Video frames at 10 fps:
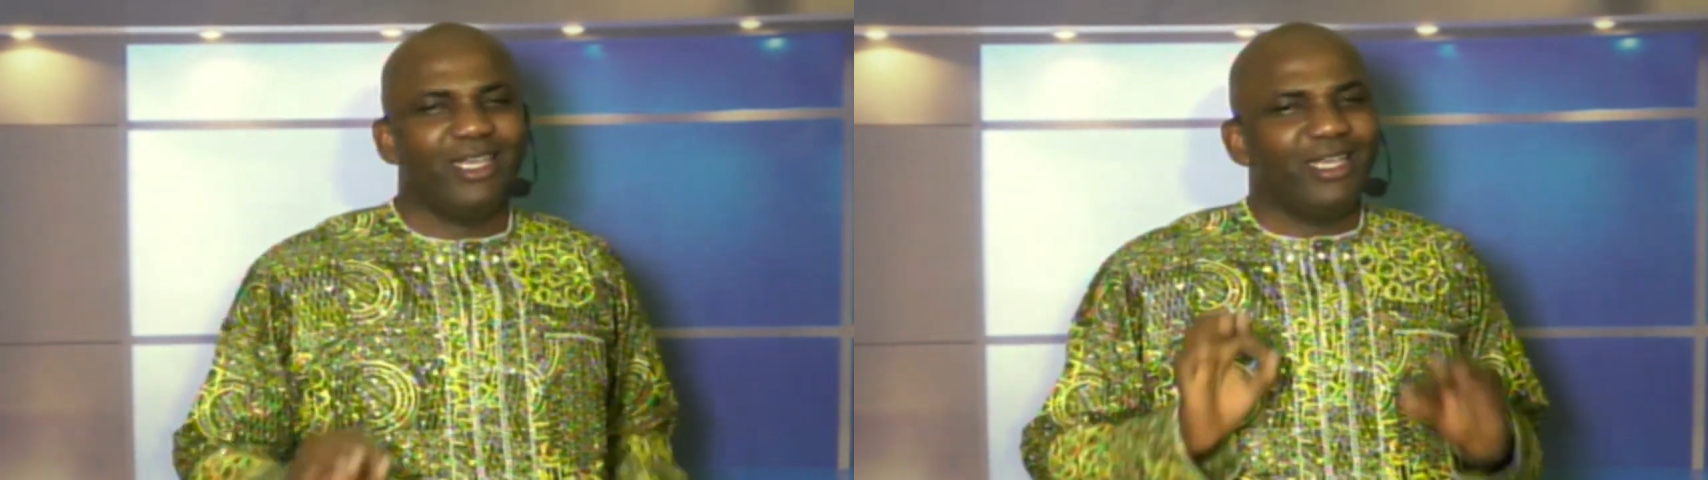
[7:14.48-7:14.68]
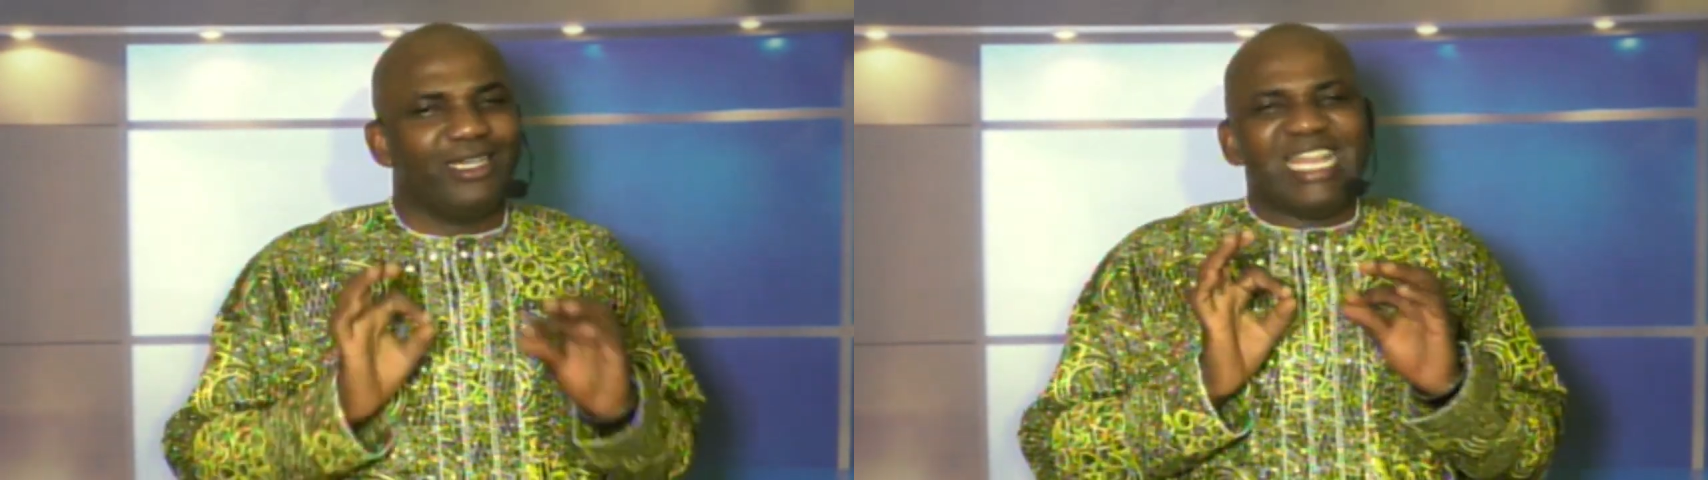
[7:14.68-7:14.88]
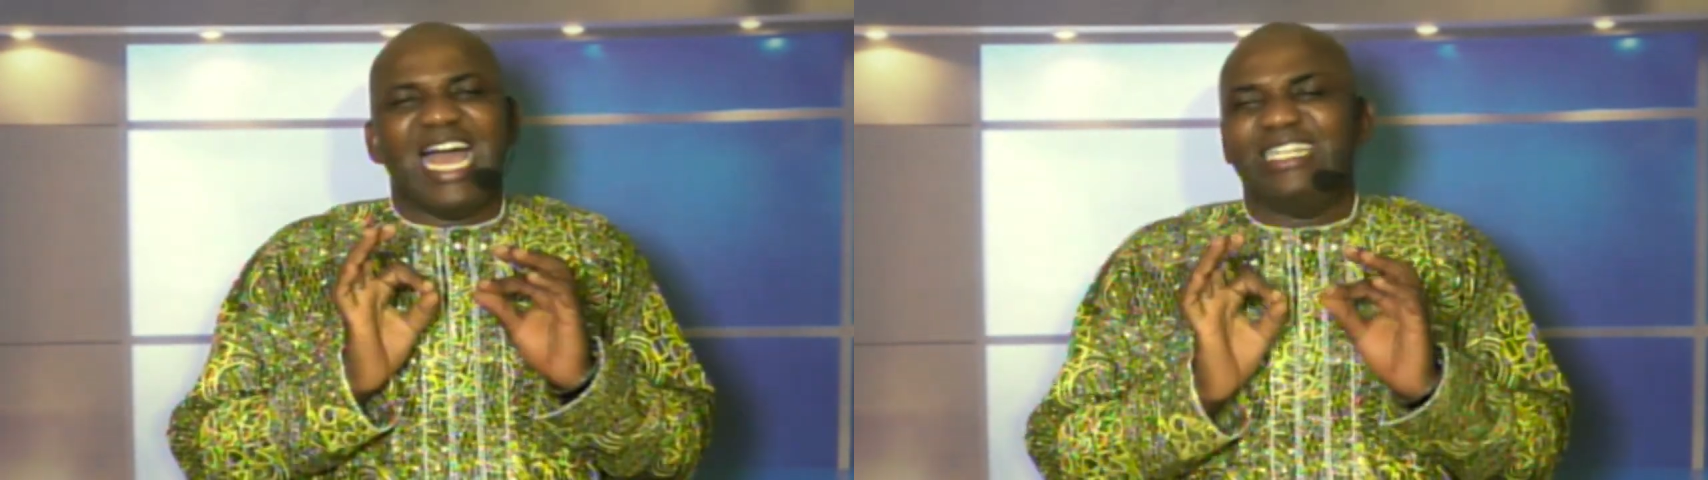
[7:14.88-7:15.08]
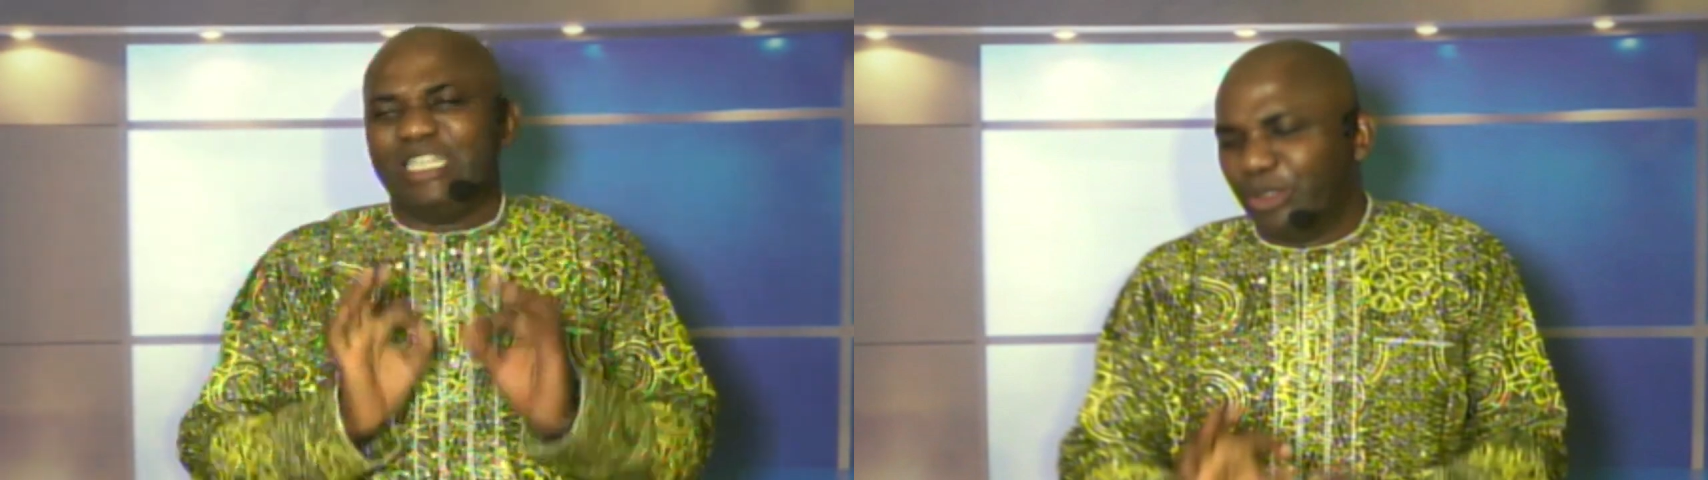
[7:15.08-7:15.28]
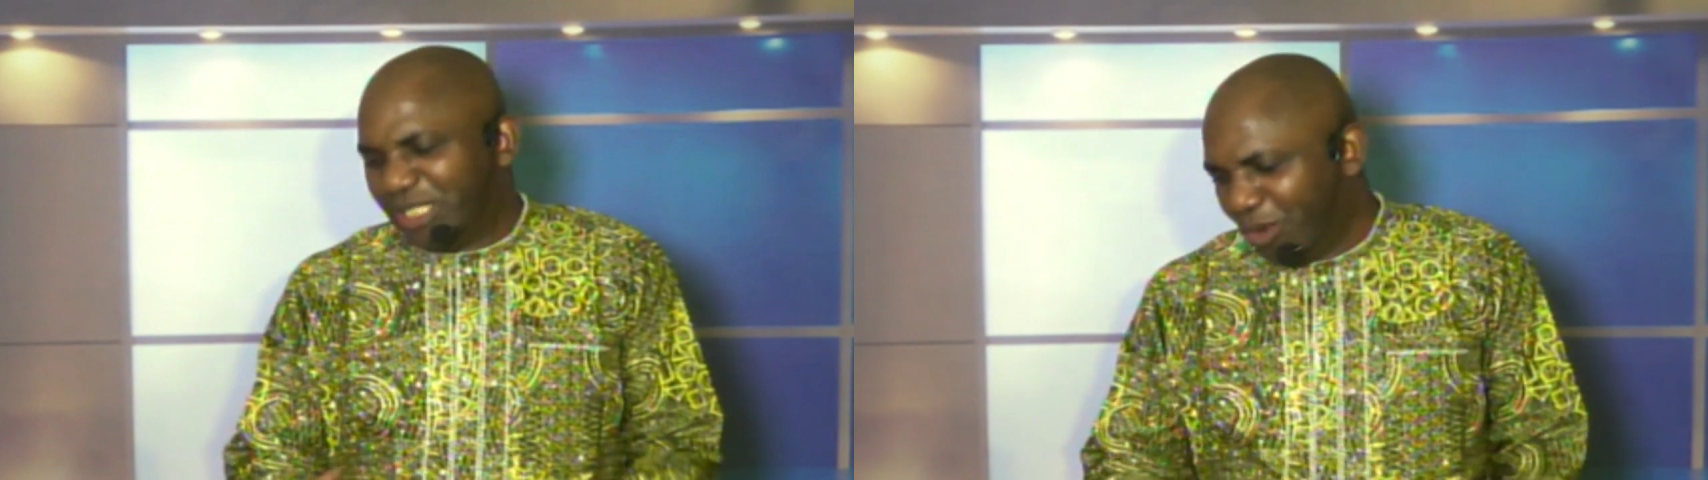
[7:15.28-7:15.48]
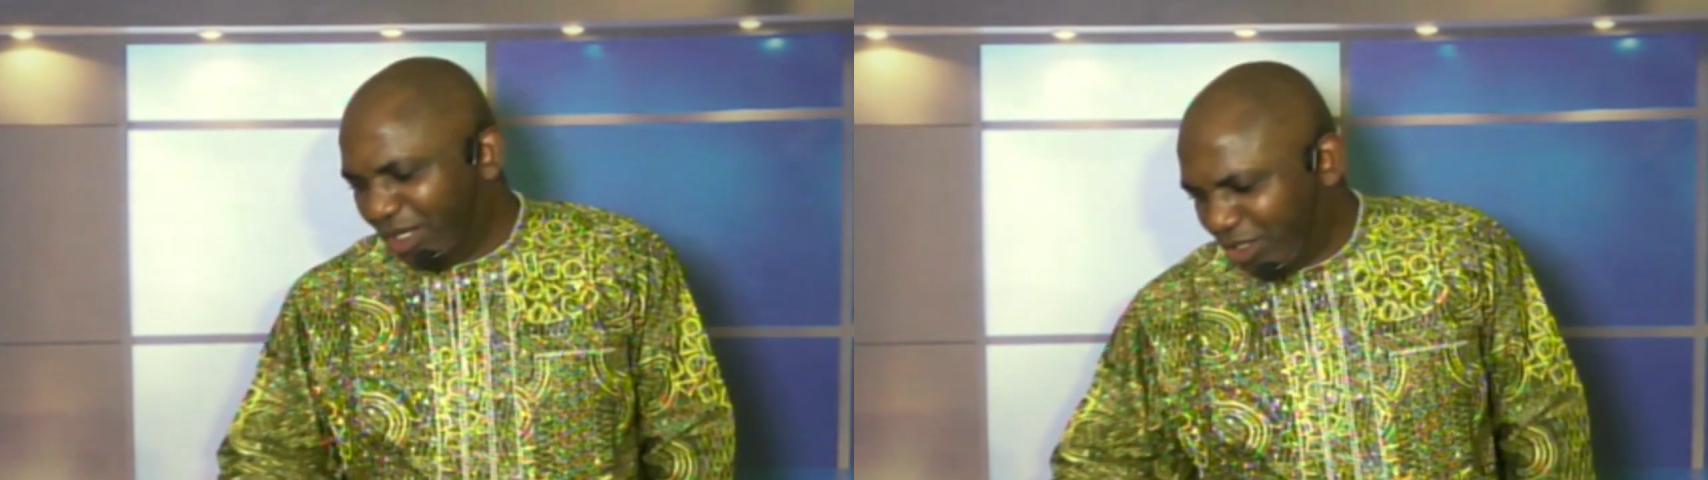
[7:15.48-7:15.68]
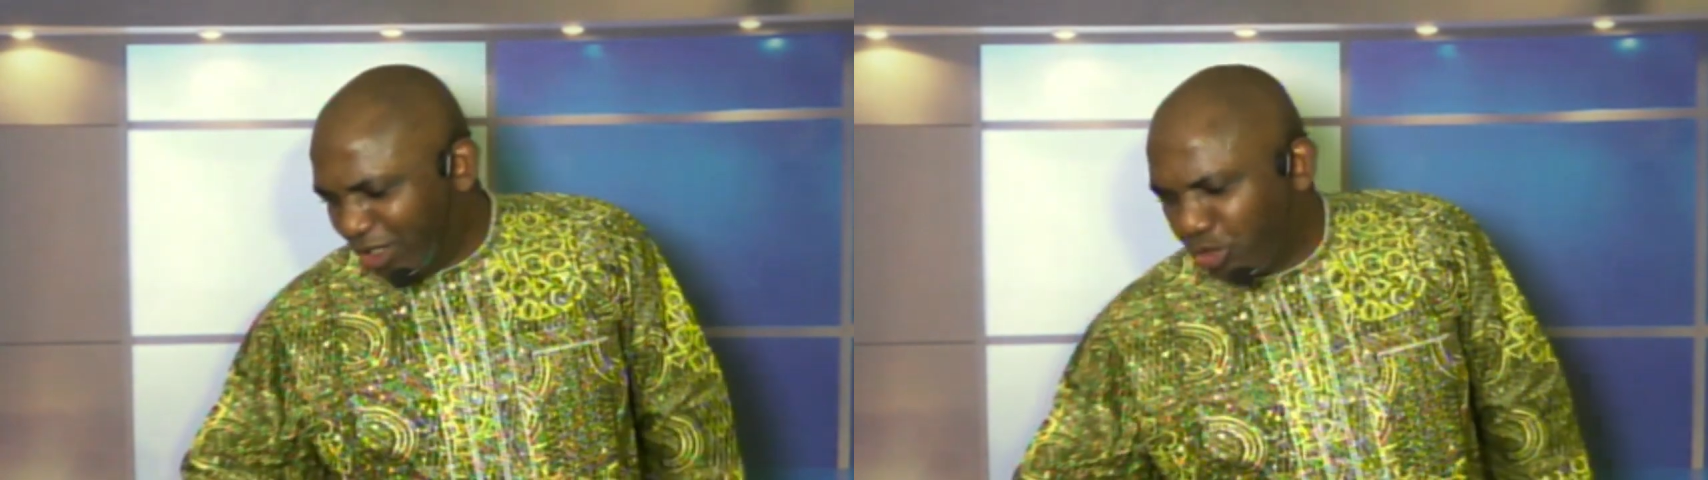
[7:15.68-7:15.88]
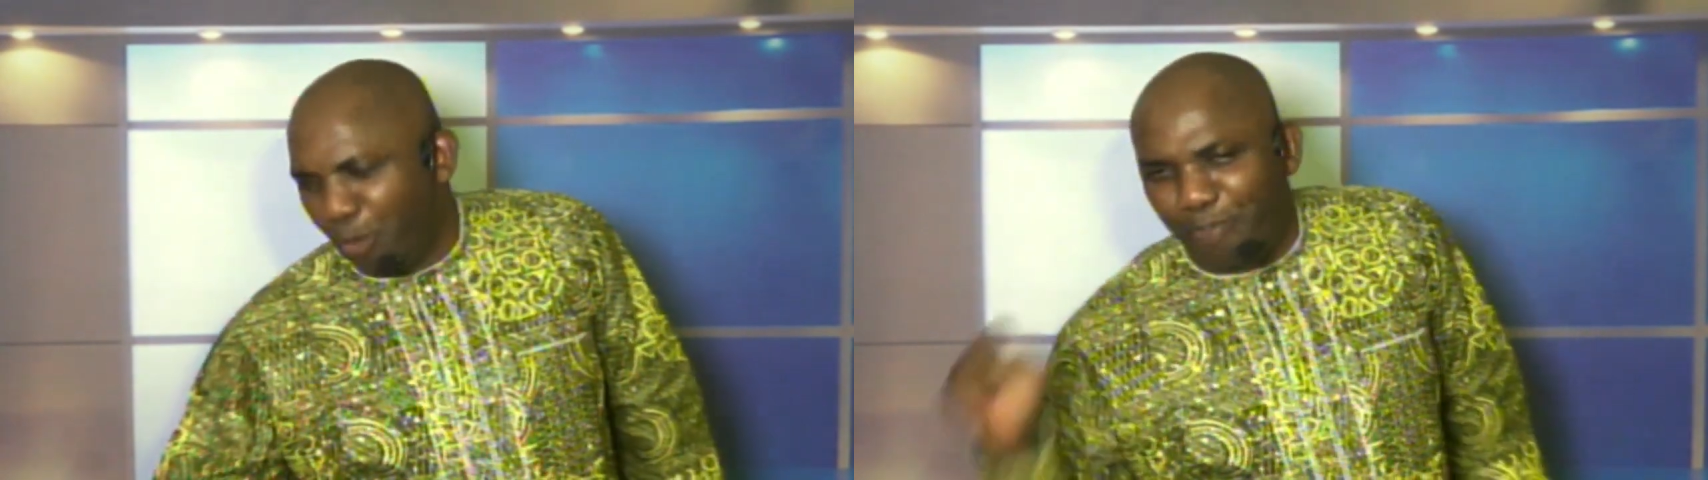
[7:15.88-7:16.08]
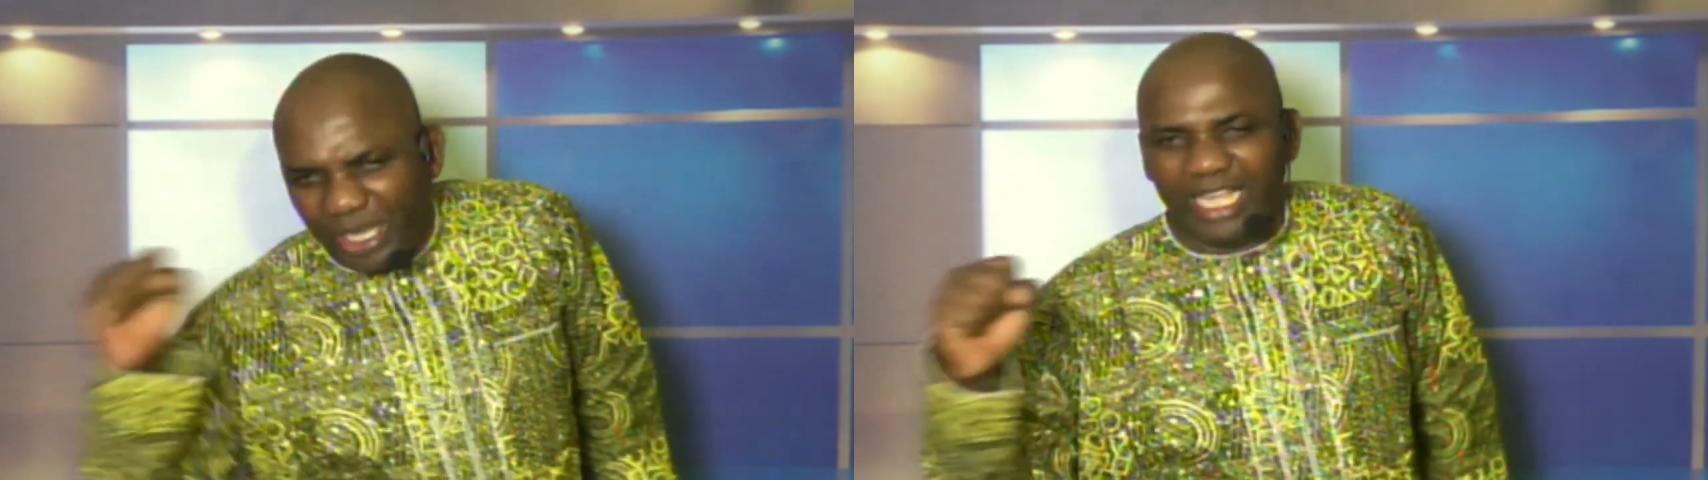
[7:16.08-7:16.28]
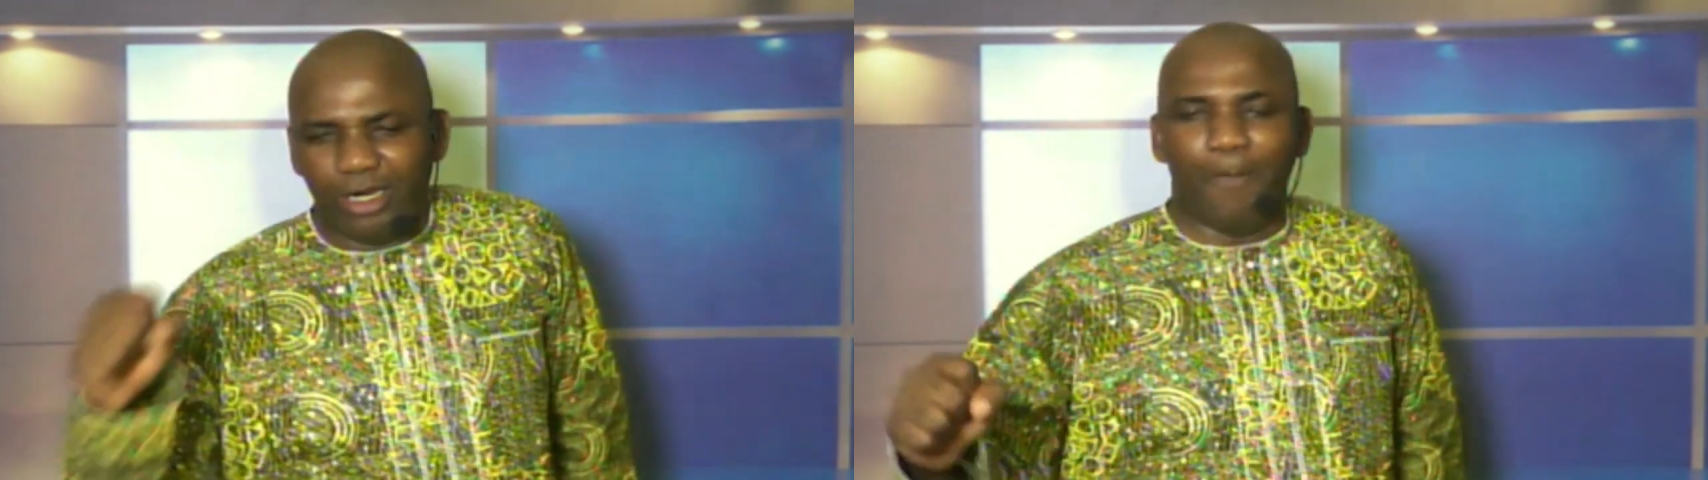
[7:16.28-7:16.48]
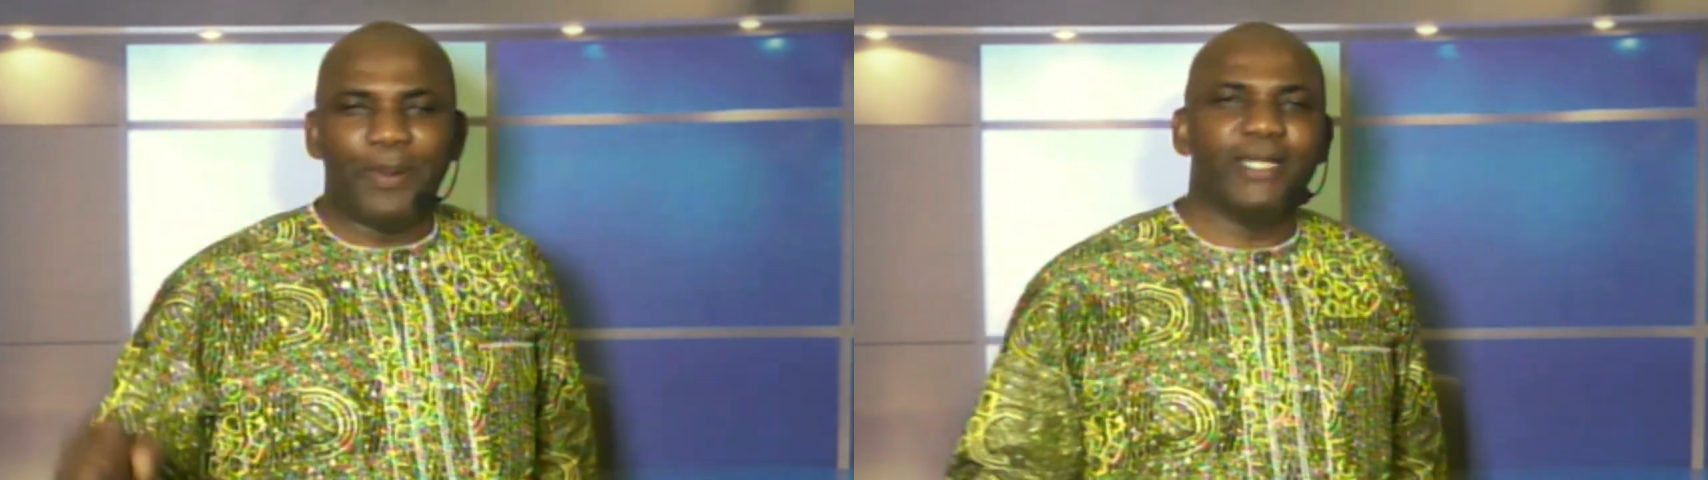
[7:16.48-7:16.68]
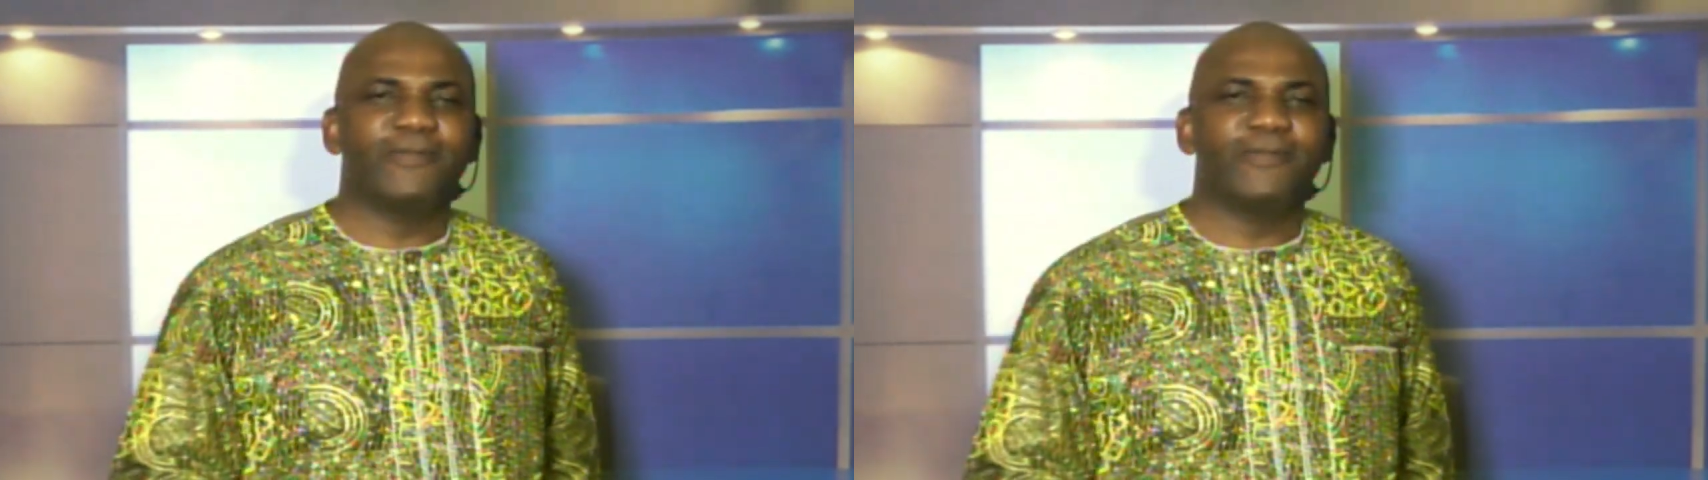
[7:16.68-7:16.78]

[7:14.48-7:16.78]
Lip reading: Their duty was just to pick it up.